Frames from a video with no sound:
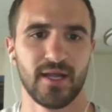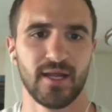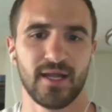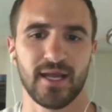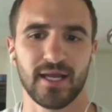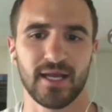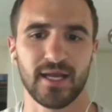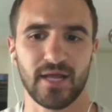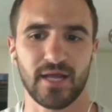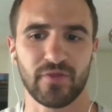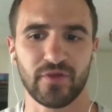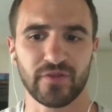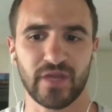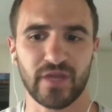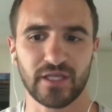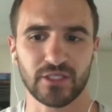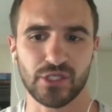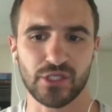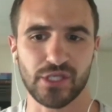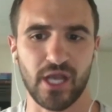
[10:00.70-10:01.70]
And I think
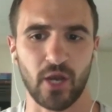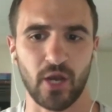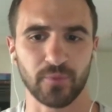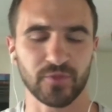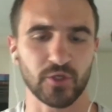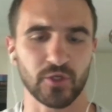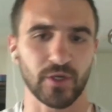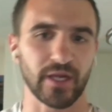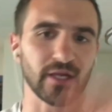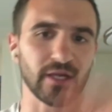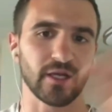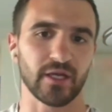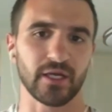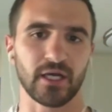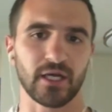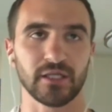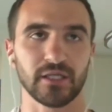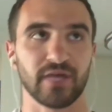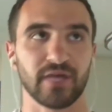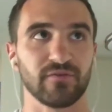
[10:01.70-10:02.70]
that just helped create
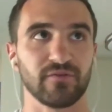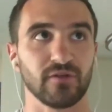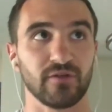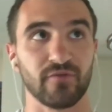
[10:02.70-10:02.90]
a level of